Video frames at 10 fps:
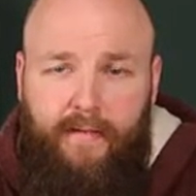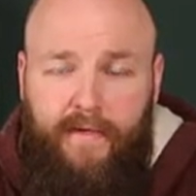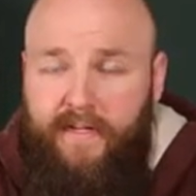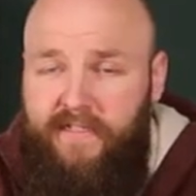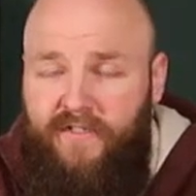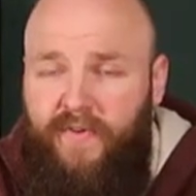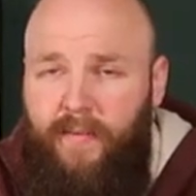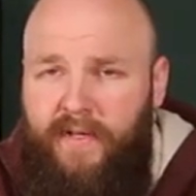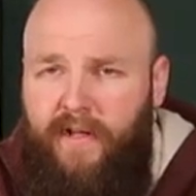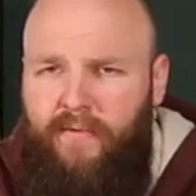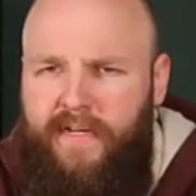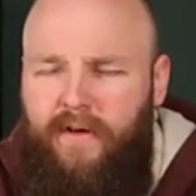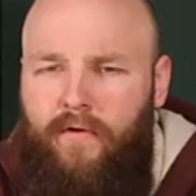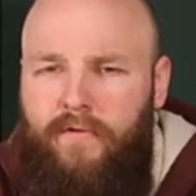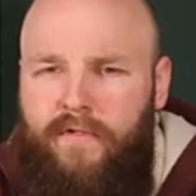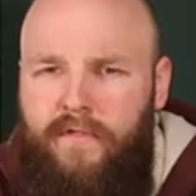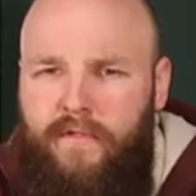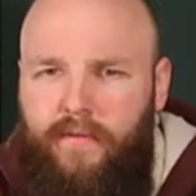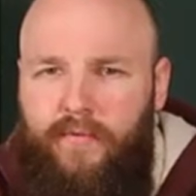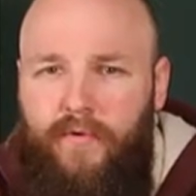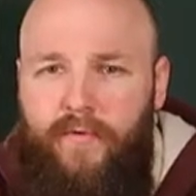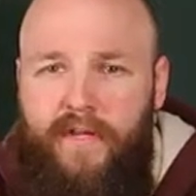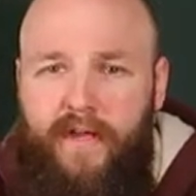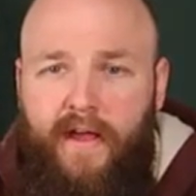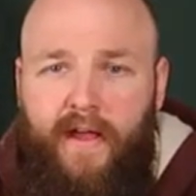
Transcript: because his family already owned a brewery.